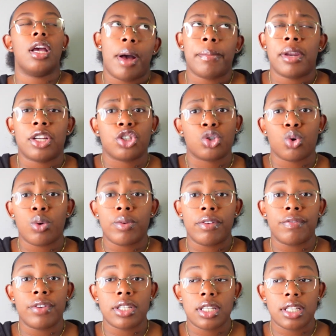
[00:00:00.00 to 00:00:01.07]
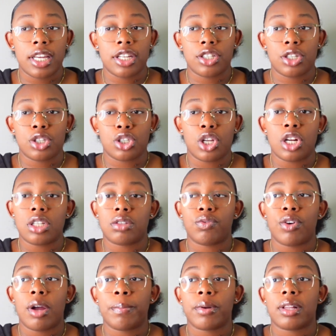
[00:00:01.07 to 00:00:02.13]
I'm not sure when visitation starts
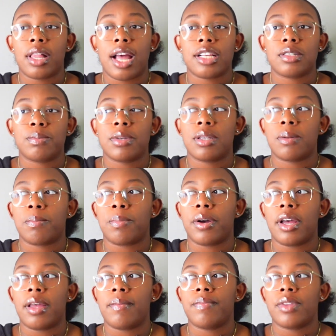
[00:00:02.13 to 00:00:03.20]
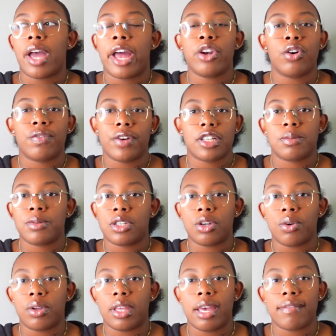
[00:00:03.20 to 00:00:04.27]
for upperclassmen, but I know freshmen
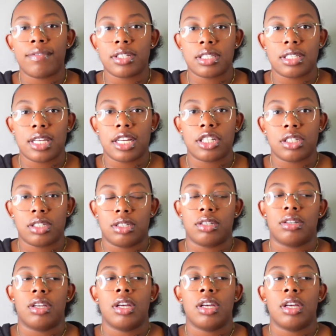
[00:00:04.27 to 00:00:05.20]
don't get visitation